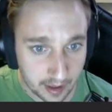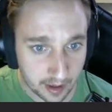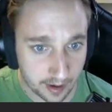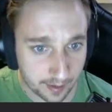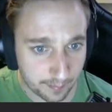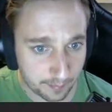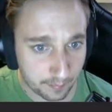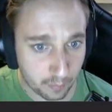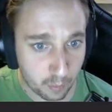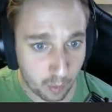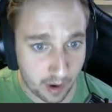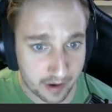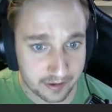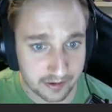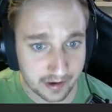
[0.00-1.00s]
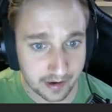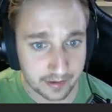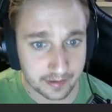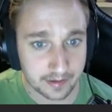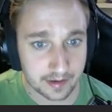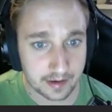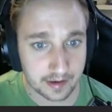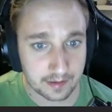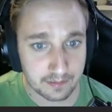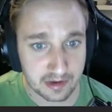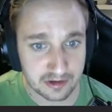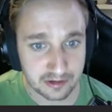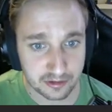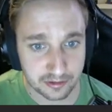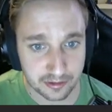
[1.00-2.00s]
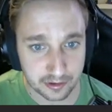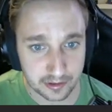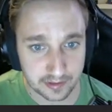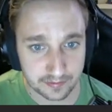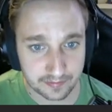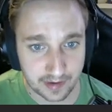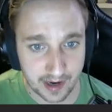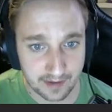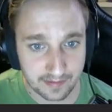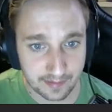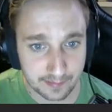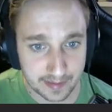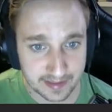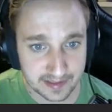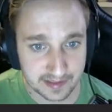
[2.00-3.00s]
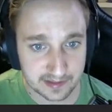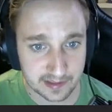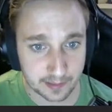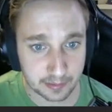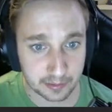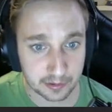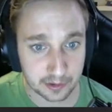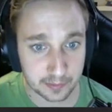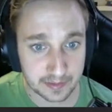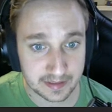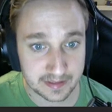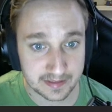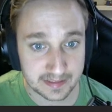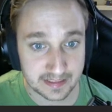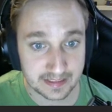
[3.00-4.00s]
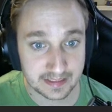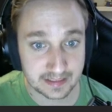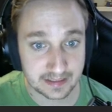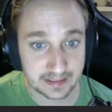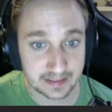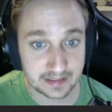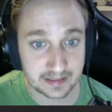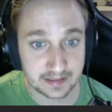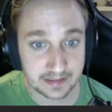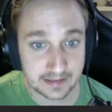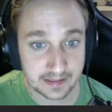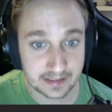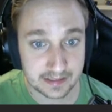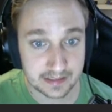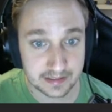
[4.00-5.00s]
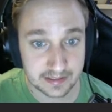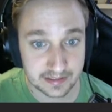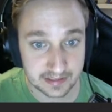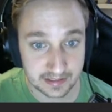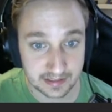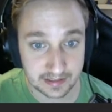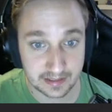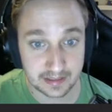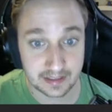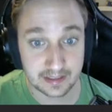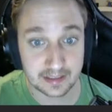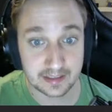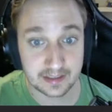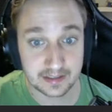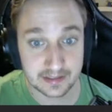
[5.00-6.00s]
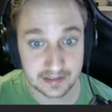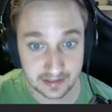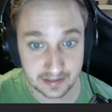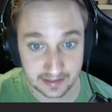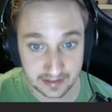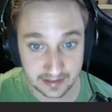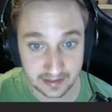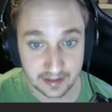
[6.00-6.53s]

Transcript: Watch out in measure 35, it mixes it up a little bit. D E D C E C,